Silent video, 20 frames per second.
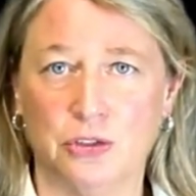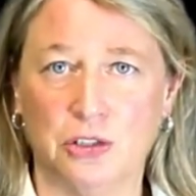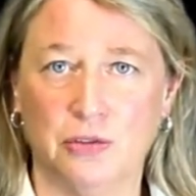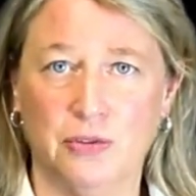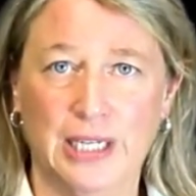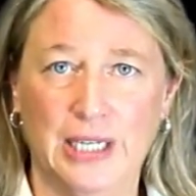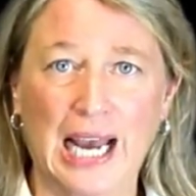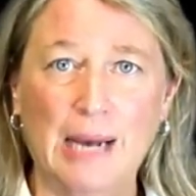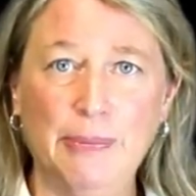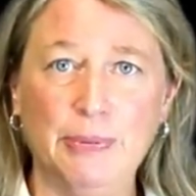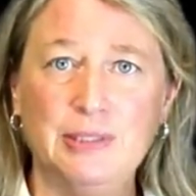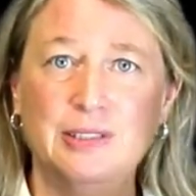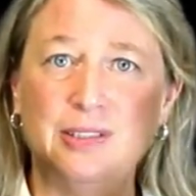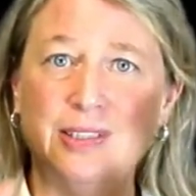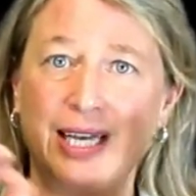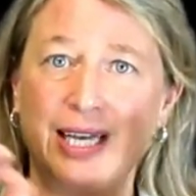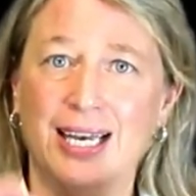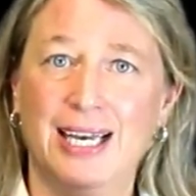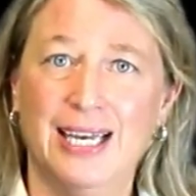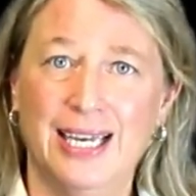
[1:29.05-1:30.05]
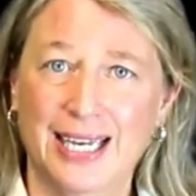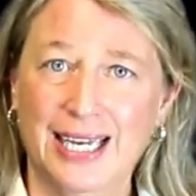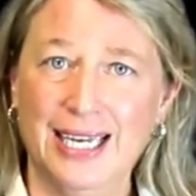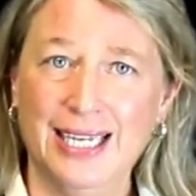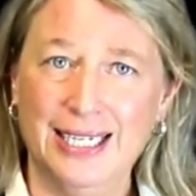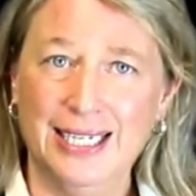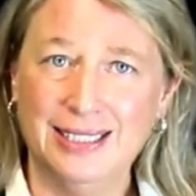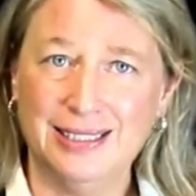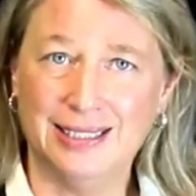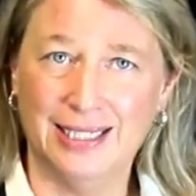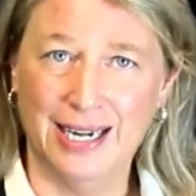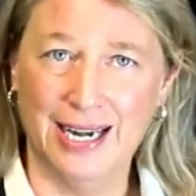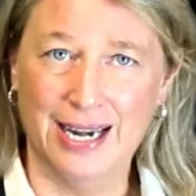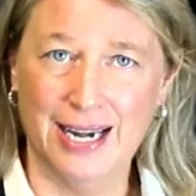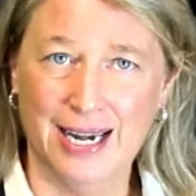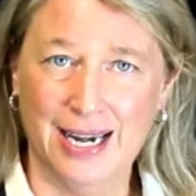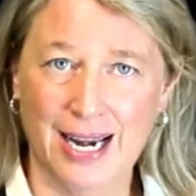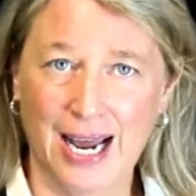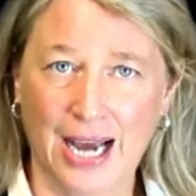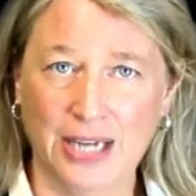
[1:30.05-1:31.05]
So what happens, it is
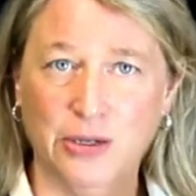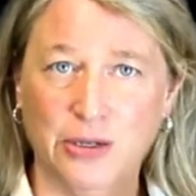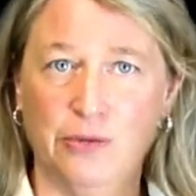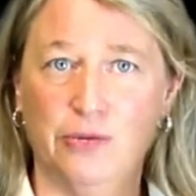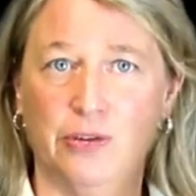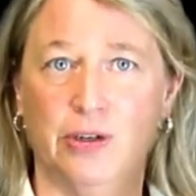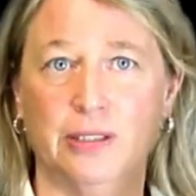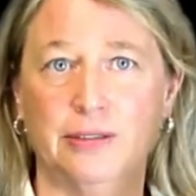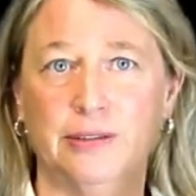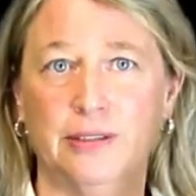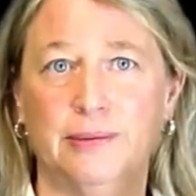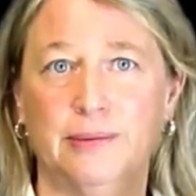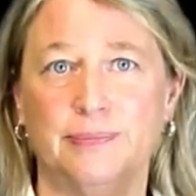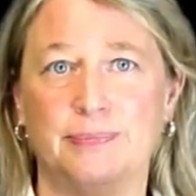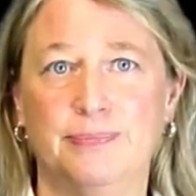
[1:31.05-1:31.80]
not your fault.